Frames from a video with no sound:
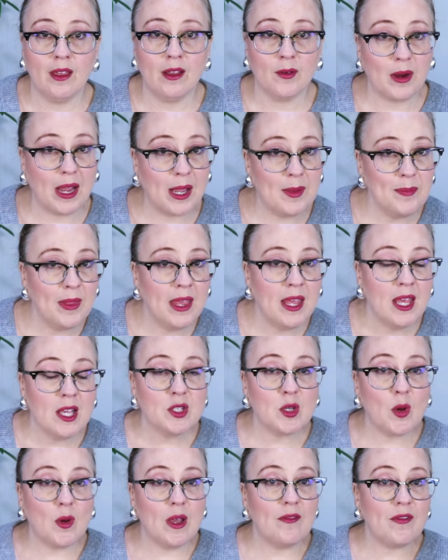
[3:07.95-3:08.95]
Right?
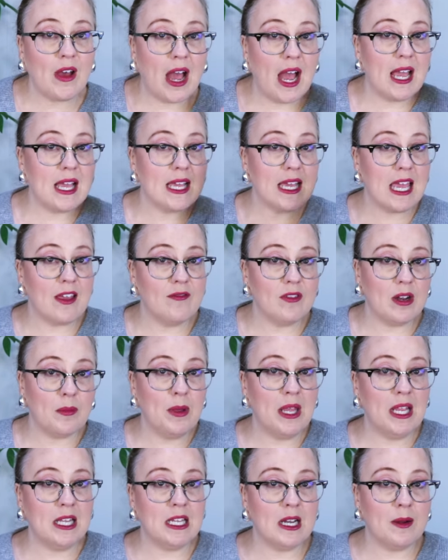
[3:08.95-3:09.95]
So if I gave an
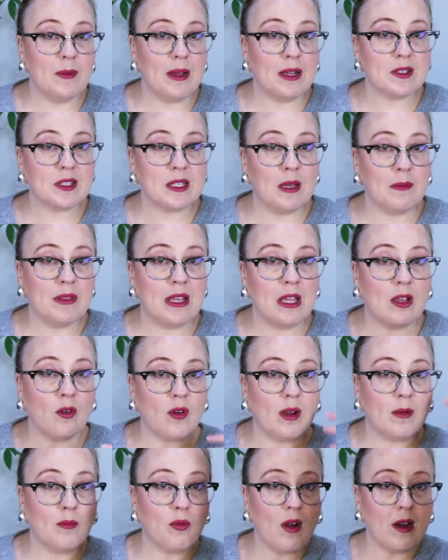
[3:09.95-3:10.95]
opinion about something
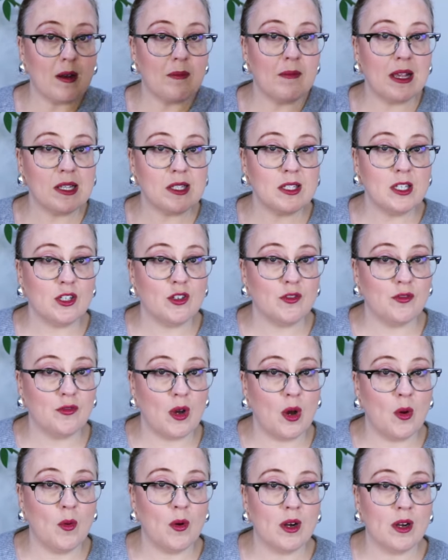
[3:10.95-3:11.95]
or I brought a message
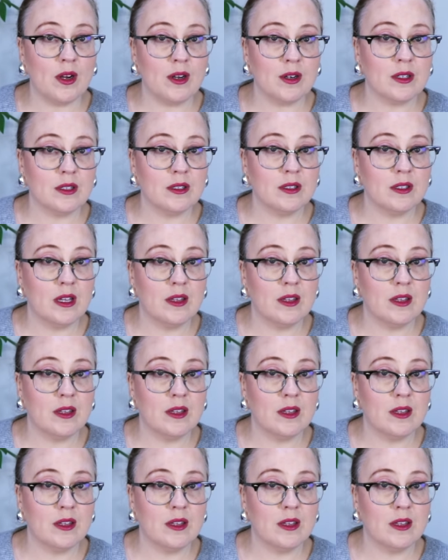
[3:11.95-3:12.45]
forward